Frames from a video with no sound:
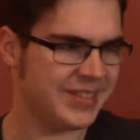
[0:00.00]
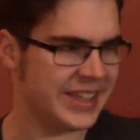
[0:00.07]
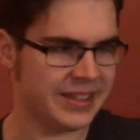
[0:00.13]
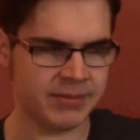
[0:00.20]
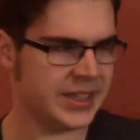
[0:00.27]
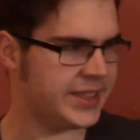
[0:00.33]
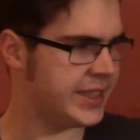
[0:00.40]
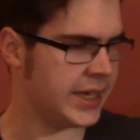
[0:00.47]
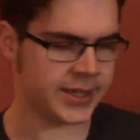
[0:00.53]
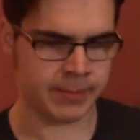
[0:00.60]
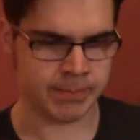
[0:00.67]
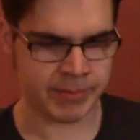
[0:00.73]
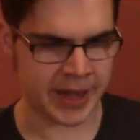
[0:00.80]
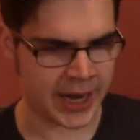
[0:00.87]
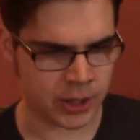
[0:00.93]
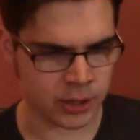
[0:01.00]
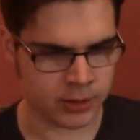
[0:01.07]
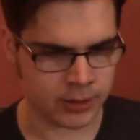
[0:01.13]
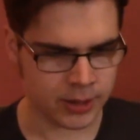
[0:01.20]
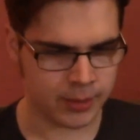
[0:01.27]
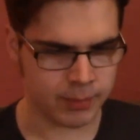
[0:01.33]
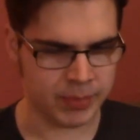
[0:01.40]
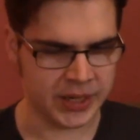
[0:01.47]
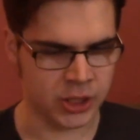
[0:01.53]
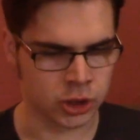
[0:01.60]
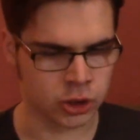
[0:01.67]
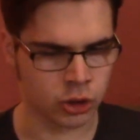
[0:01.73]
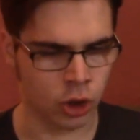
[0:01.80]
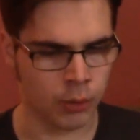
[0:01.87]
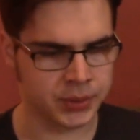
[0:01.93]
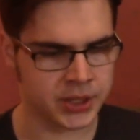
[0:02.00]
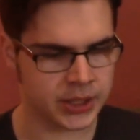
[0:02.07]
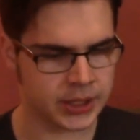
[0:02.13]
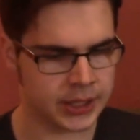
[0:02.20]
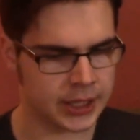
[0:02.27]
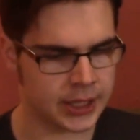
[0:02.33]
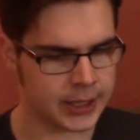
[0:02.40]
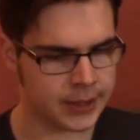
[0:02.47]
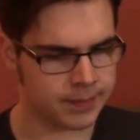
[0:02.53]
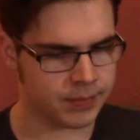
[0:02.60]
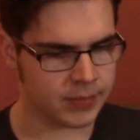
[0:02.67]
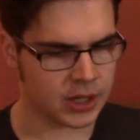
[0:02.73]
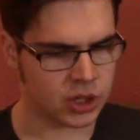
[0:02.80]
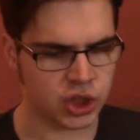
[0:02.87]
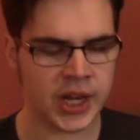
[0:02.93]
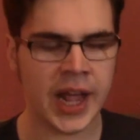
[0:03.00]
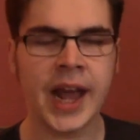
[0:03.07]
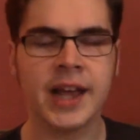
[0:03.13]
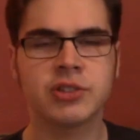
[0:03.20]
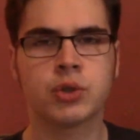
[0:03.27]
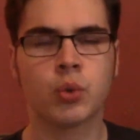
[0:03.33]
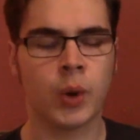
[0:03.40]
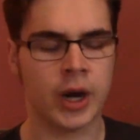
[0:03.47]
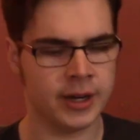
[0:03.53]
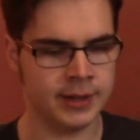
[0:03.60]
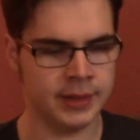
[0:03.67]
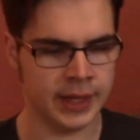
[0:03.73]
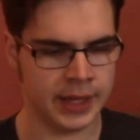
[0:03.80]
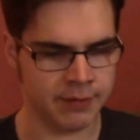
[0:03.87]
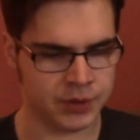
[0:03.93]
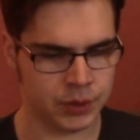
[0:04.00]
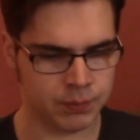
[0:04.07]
"It doesn't matter," Peter gulped. She asked where he lived.